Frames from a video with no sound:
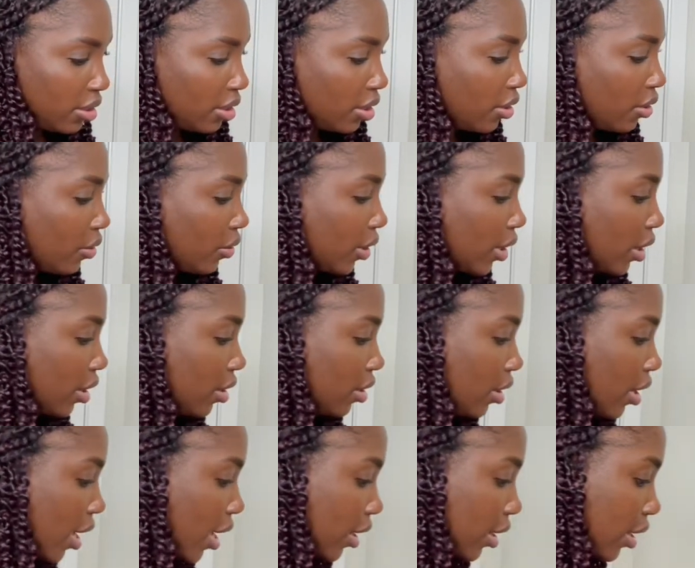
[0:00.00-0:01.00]
Okay,
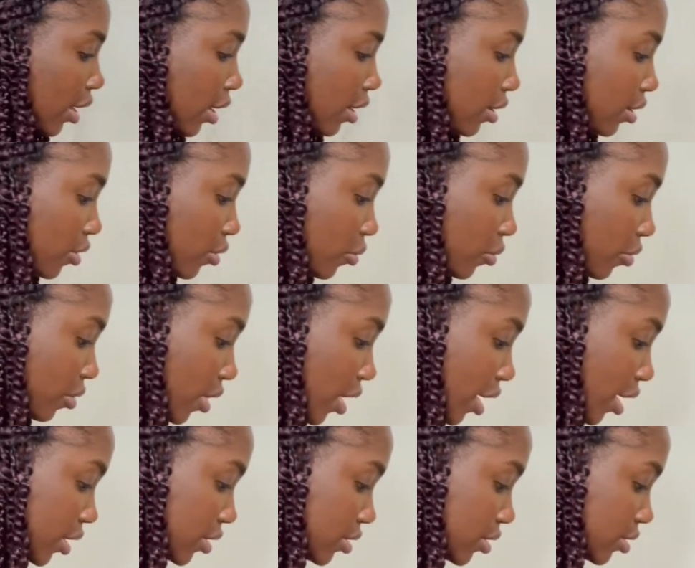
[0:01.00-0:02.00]
I can do
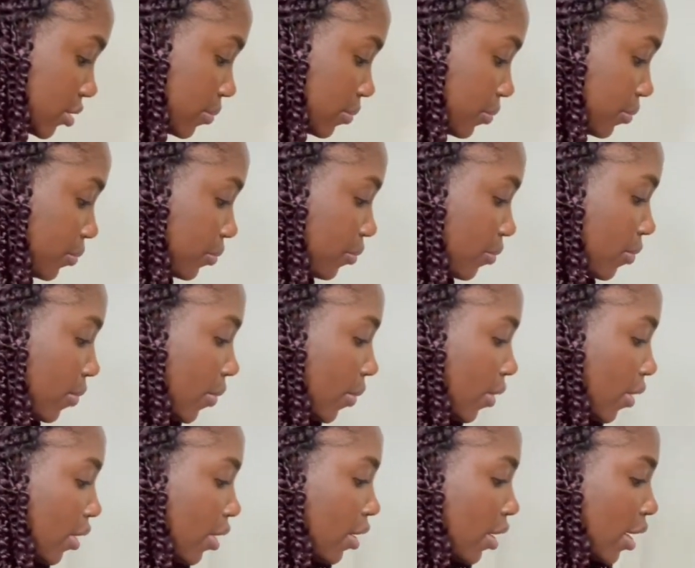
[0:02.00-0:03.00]
that.
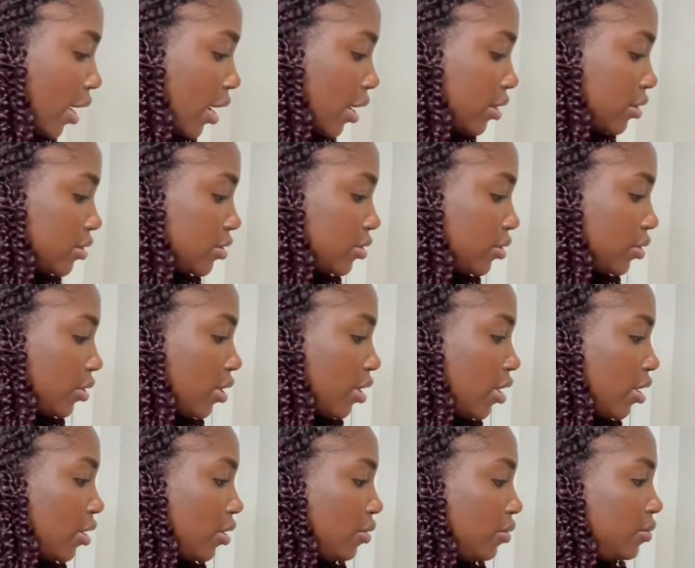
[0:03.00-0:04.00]
And so
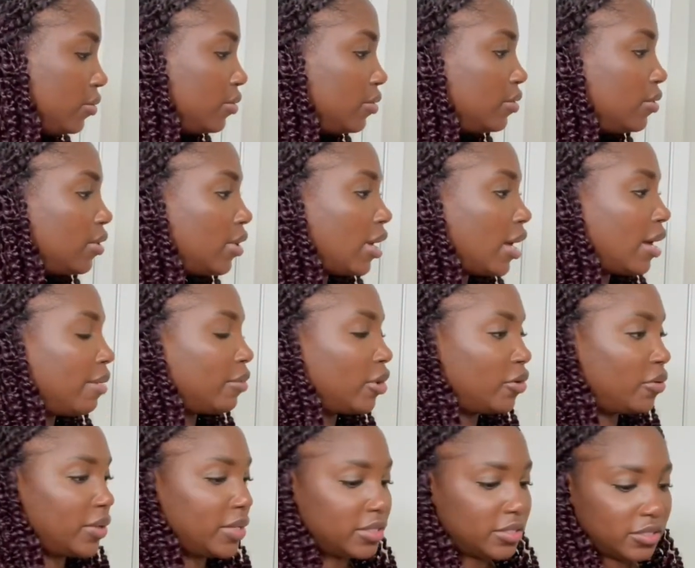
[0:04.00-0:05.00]
now I'm
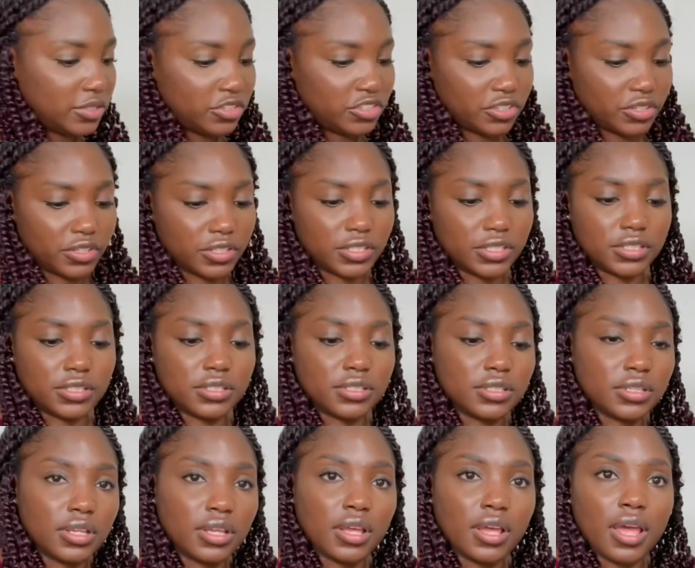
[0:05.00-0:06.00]
going to
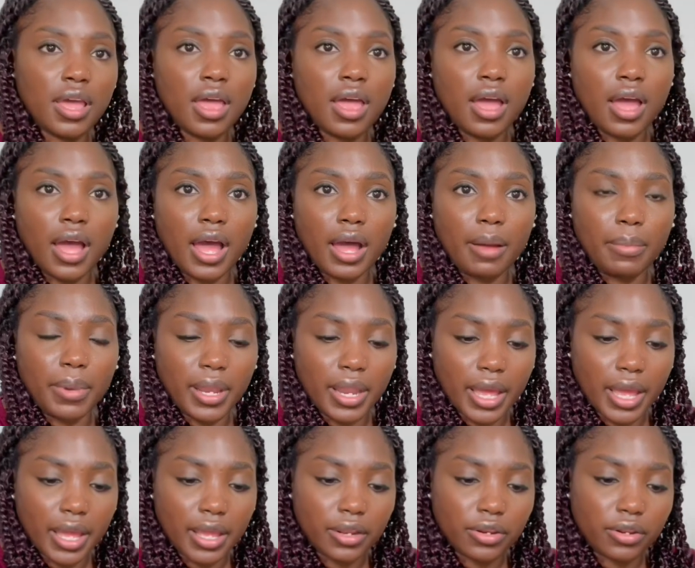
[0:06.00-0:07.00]
just
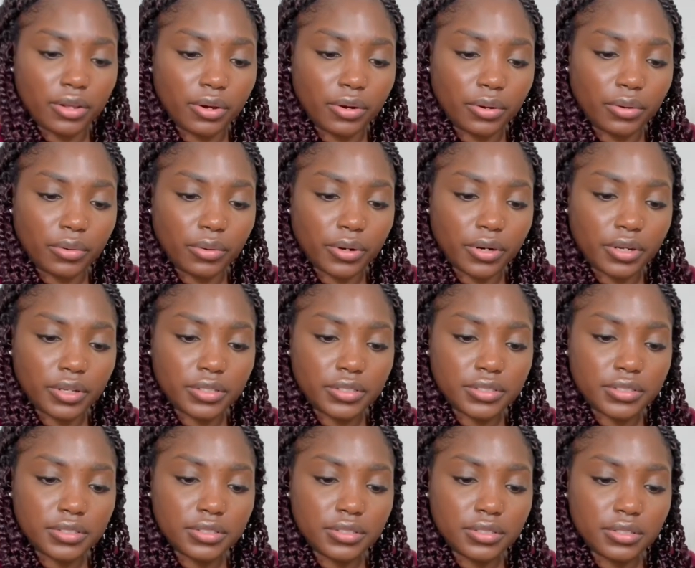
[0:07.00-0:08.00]
apply
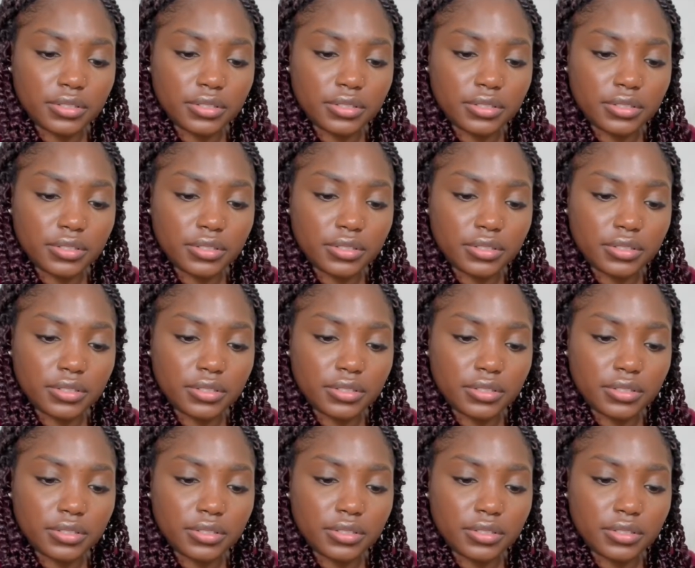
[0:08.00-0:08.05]
downwards.